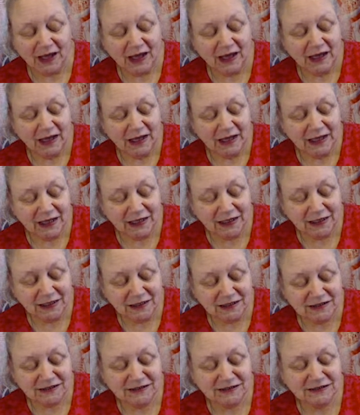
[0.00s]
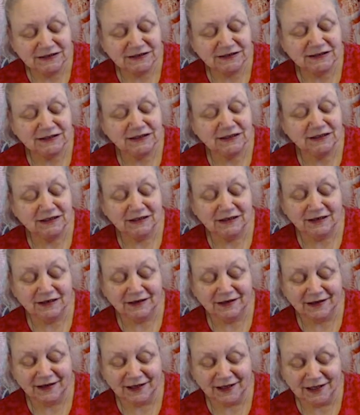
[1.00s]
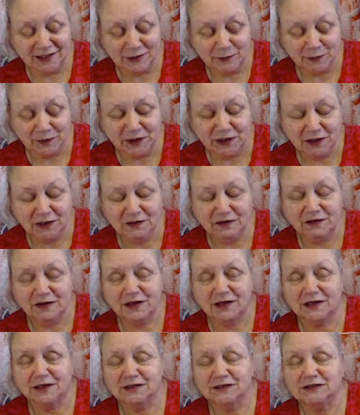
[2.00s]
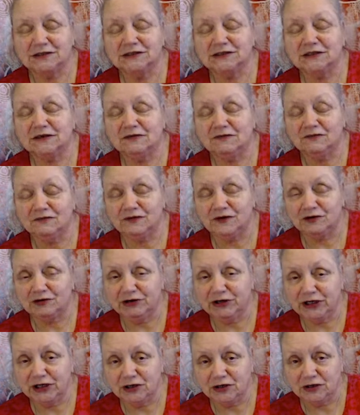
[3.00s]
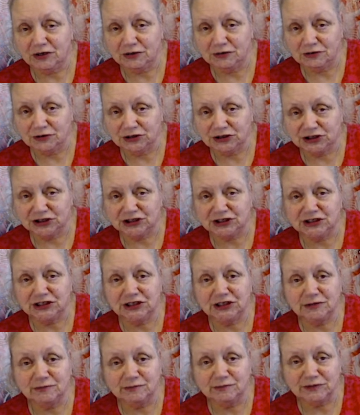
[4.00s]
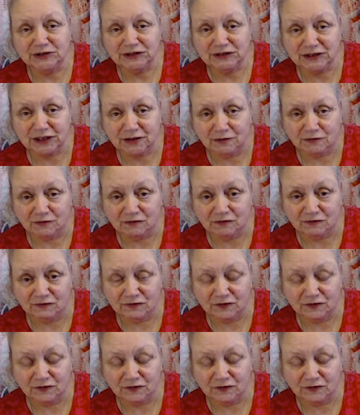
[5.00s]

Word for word: He is keeping things very close to himself.